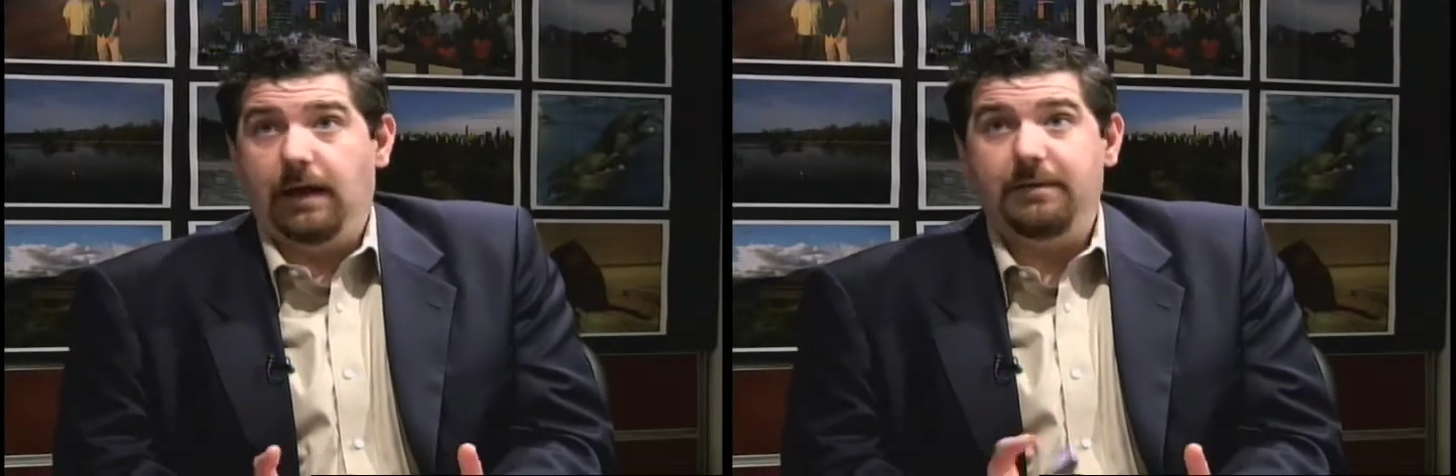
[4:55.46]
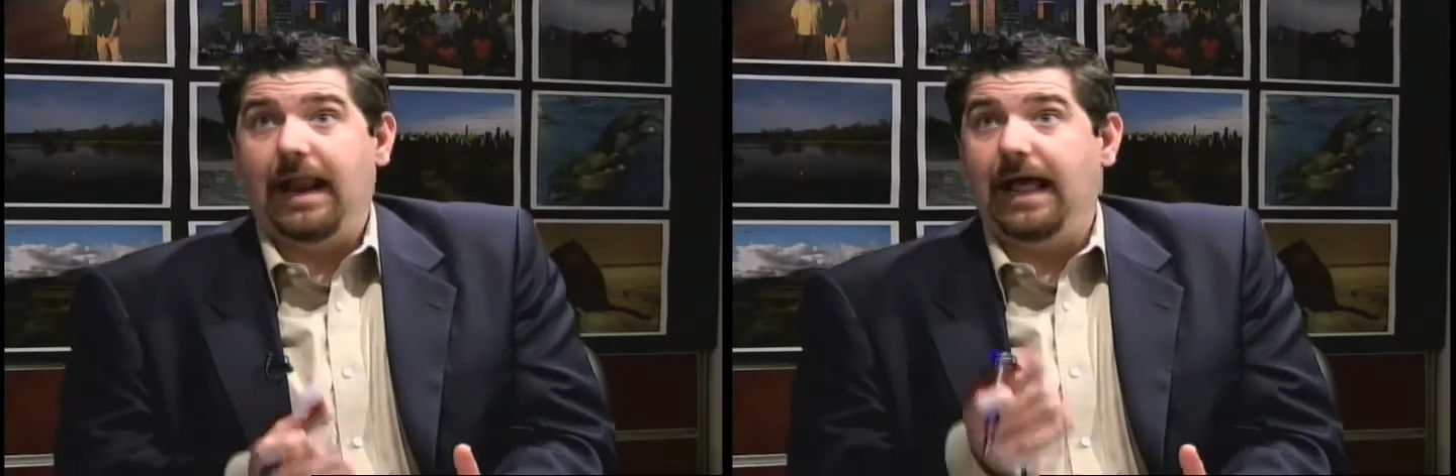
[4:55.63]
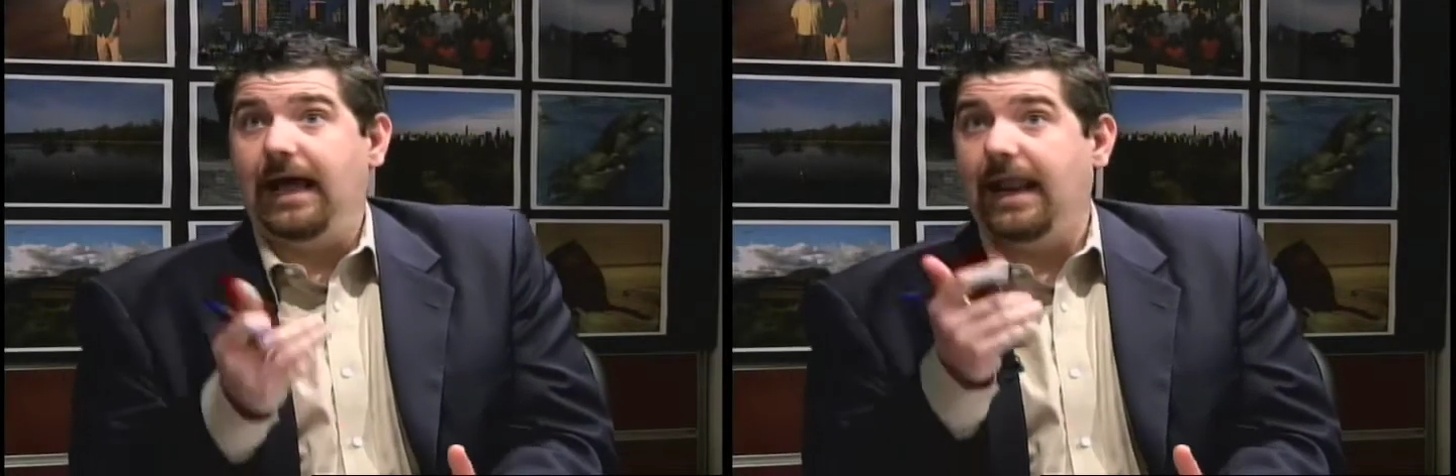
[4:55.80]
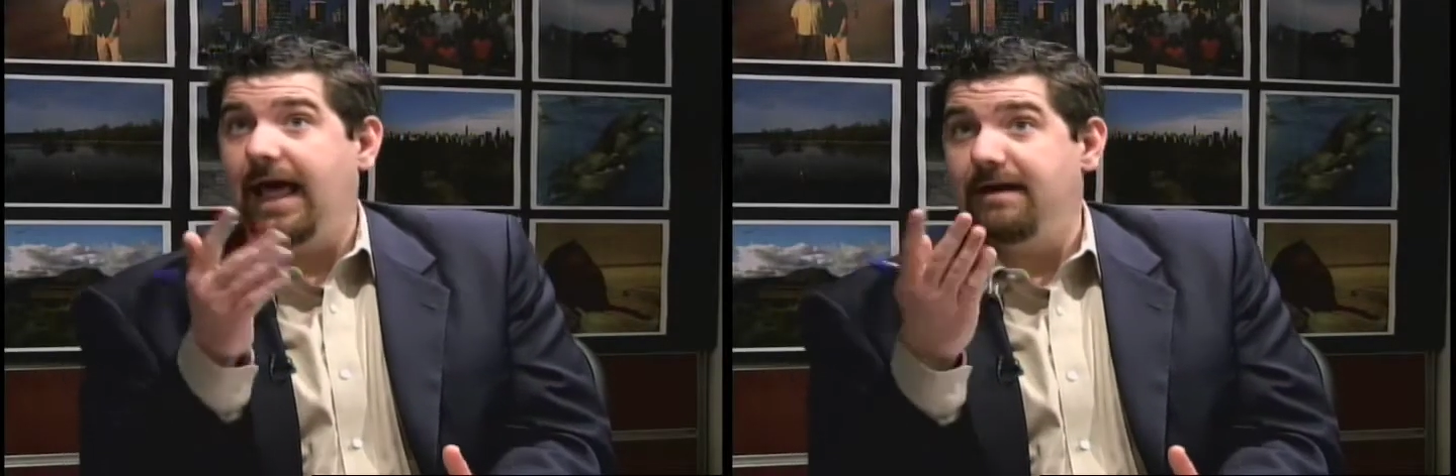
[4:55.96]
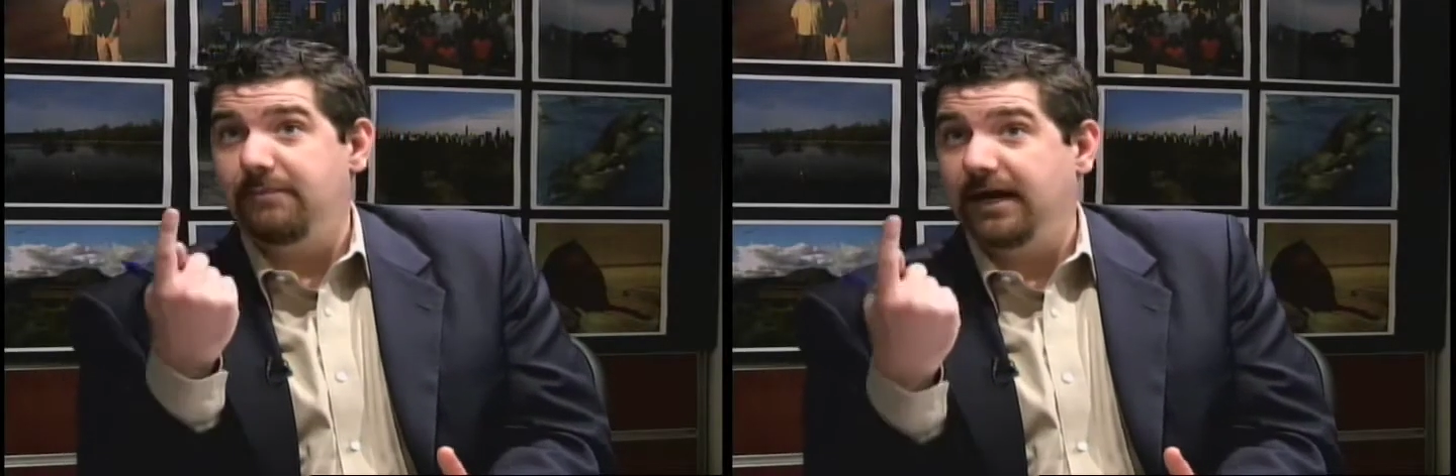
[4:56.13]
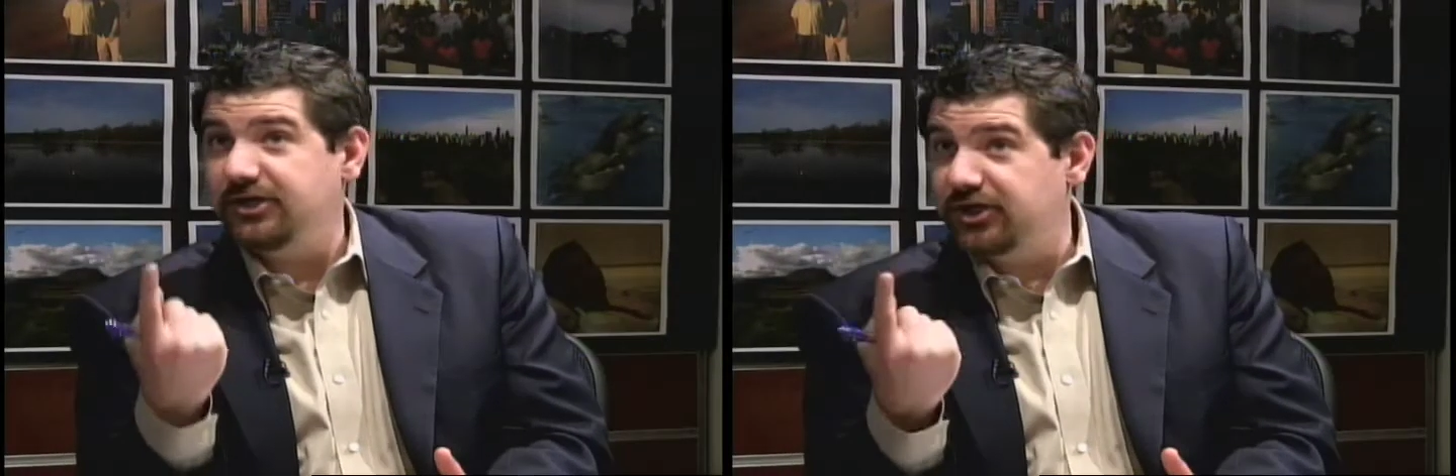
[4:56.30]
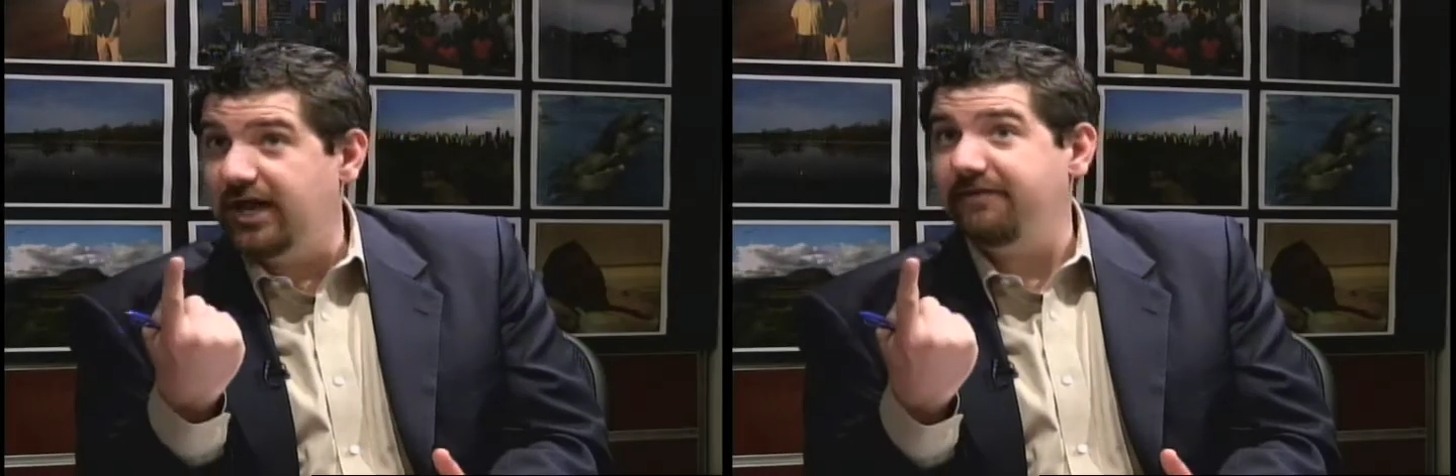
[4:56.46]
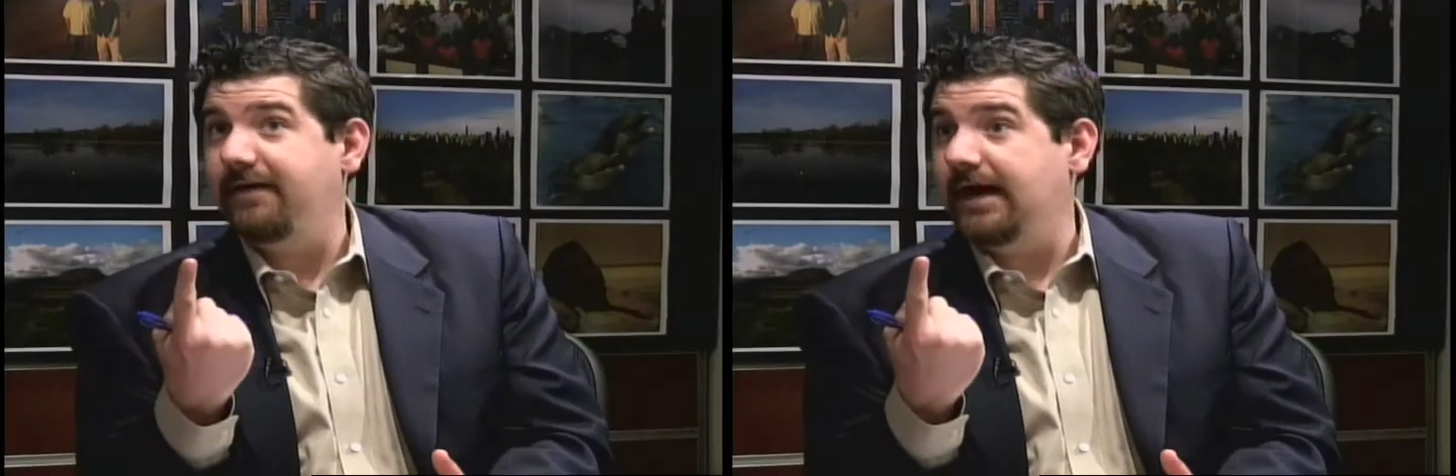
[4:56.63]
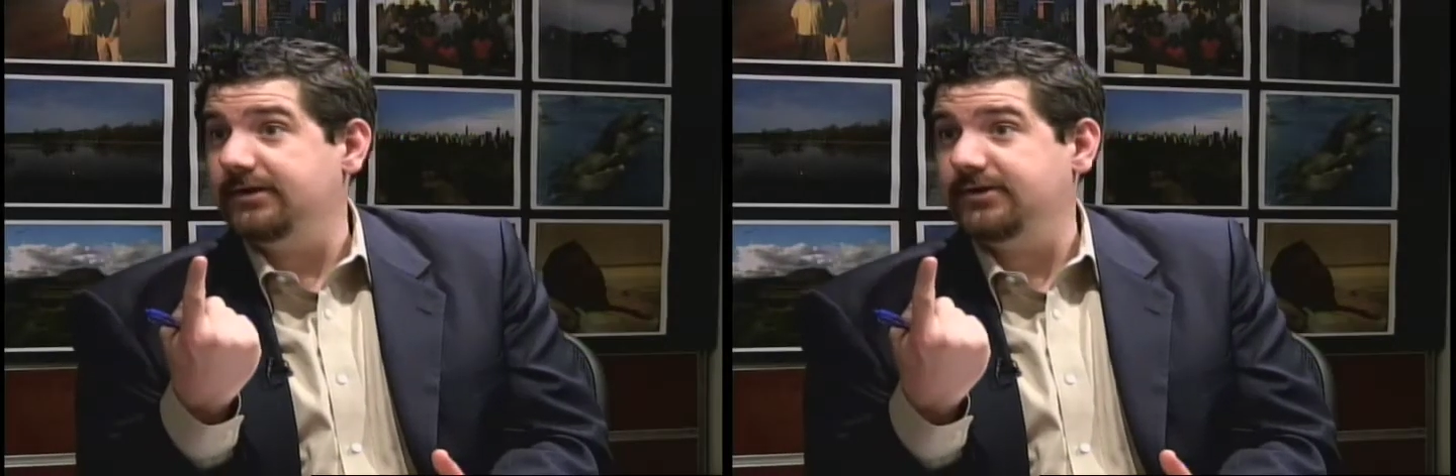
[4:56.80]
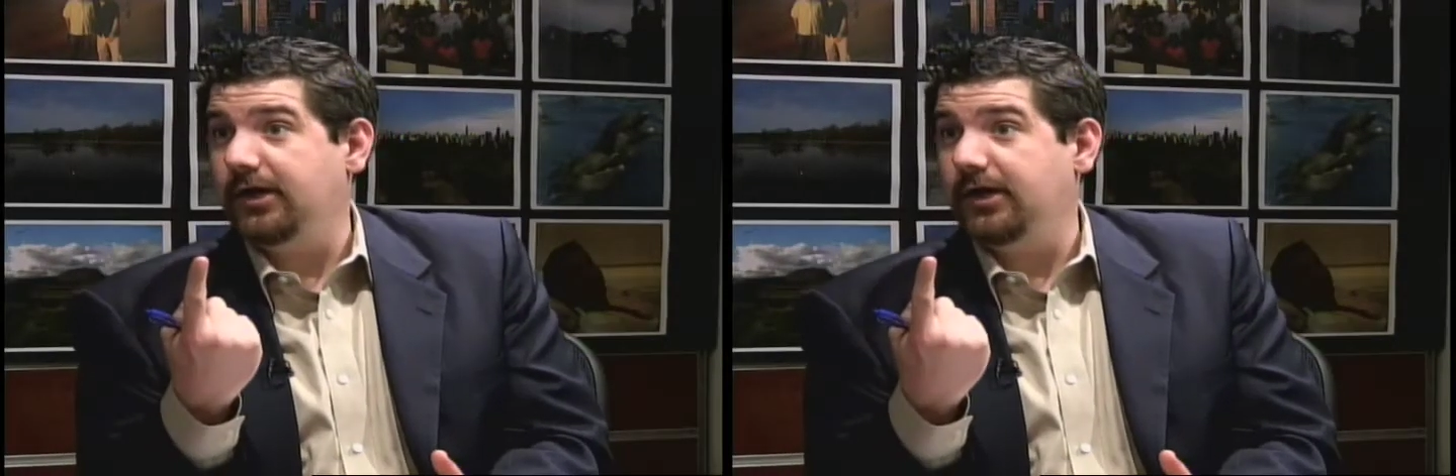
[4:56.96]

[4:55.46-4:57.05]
I mean, I got, a little bit like I've got.